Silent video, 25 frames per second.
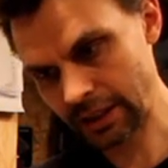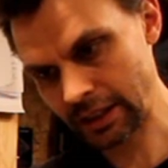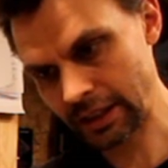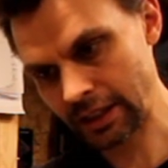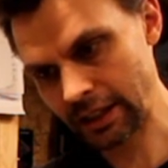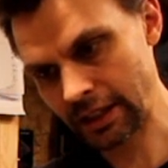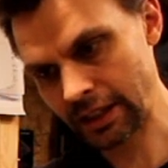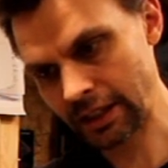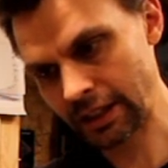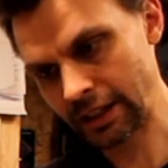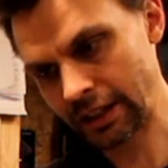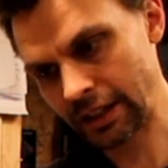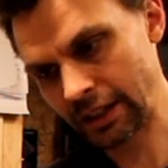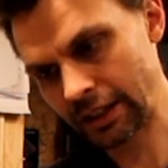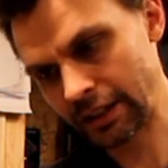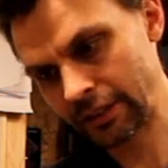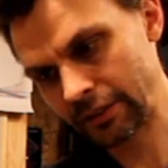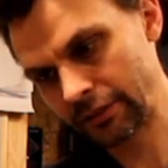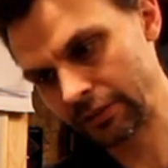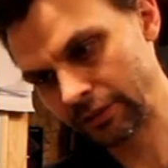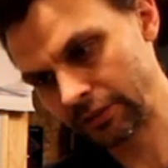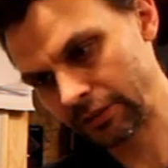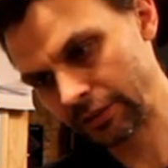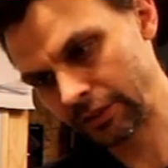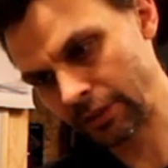Uh,
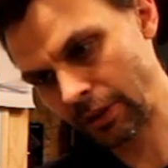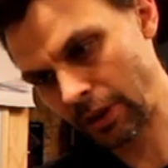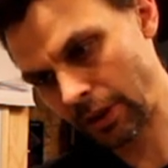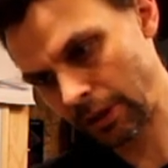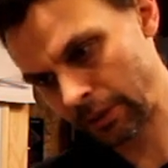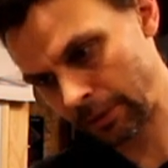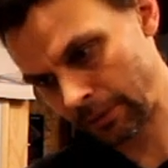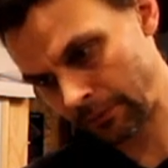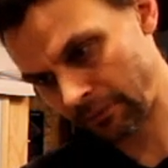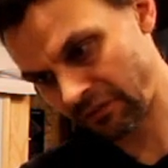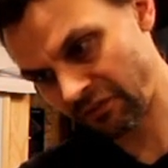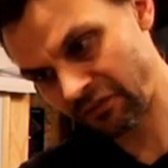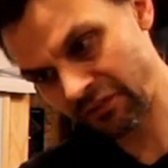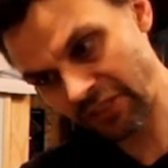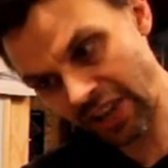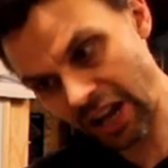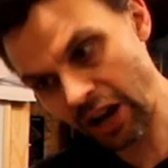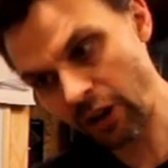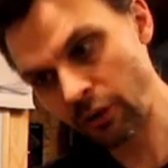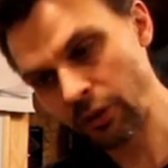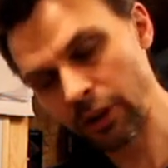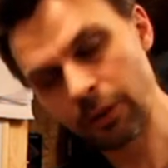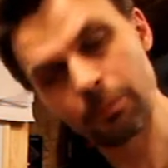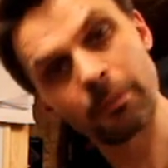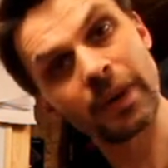
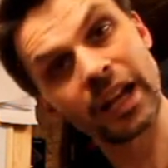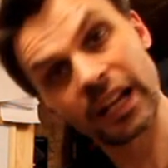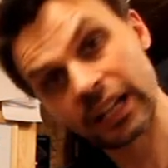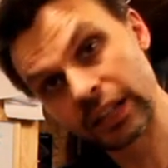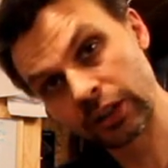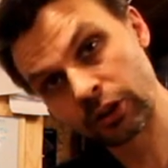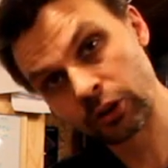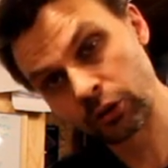very many